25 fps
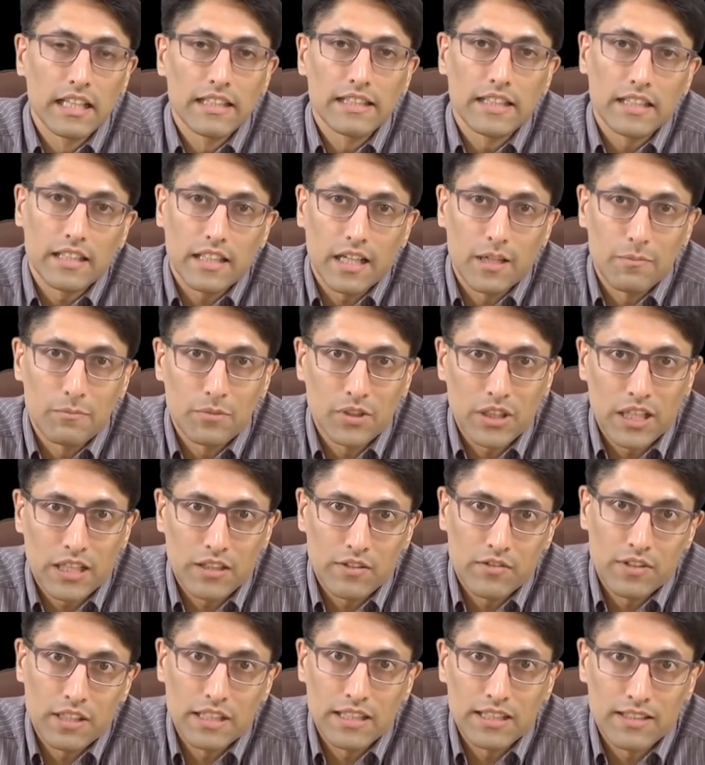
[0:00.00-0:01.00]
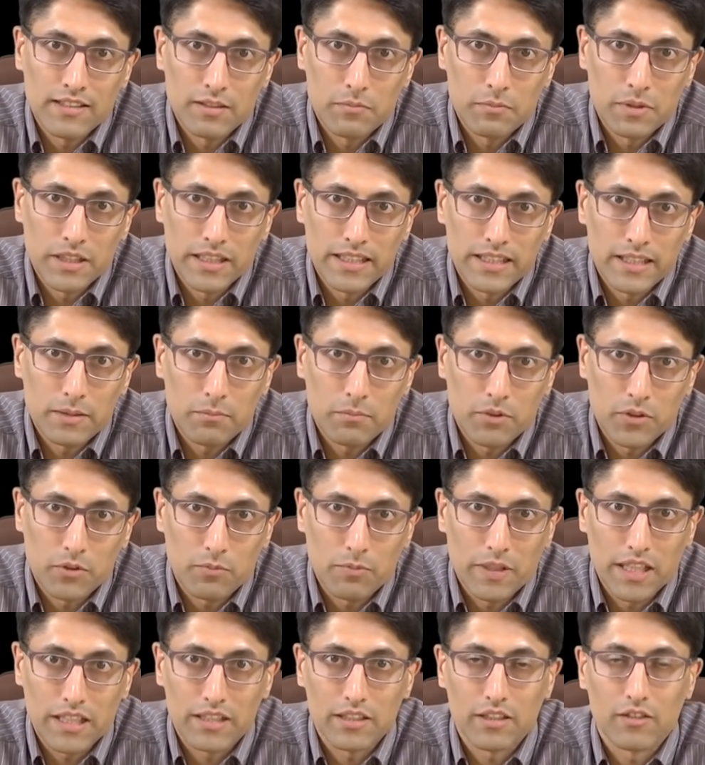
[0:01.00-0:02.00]
that comes out of the disability
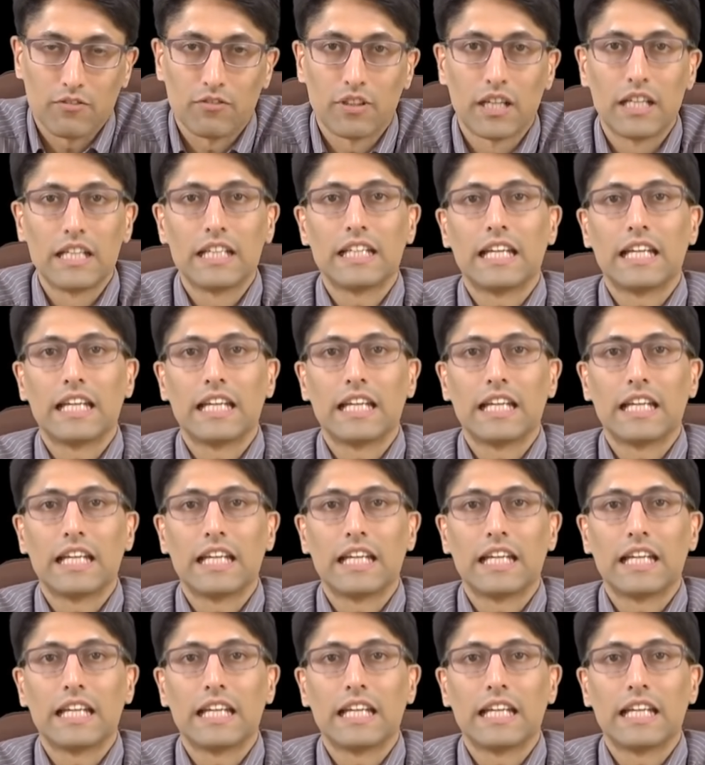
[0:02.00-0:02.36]
perspective.